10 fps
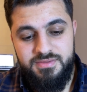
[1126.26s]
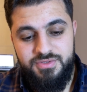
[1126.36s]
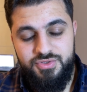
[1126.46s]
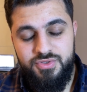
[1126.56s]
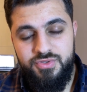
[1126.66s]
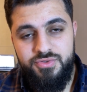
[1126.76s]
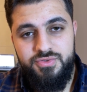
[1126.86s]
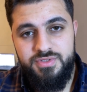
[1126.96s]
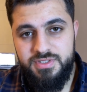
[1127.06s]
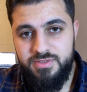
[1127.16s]
you
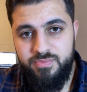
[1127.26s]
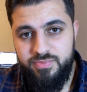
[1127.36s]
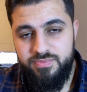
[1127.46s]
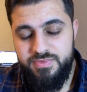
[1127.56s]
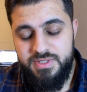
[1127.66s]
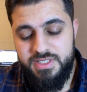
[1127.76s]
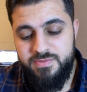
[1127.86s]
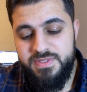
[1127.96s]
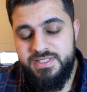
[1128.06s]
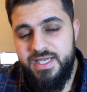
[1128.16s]
lose the, it's
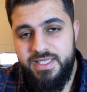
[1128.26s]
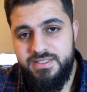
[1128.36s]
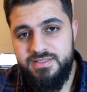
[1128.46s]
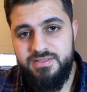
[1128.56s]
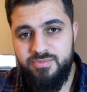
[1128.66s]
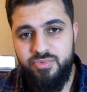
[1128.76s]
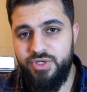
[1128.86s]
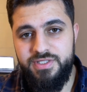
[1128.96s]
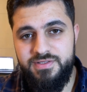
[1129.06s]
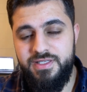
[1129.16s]
besides the
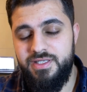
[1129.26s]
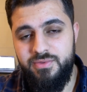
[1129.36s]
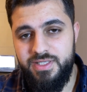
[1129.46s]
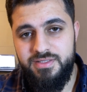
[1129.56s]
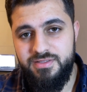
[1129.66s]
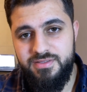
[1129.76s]
point anyway.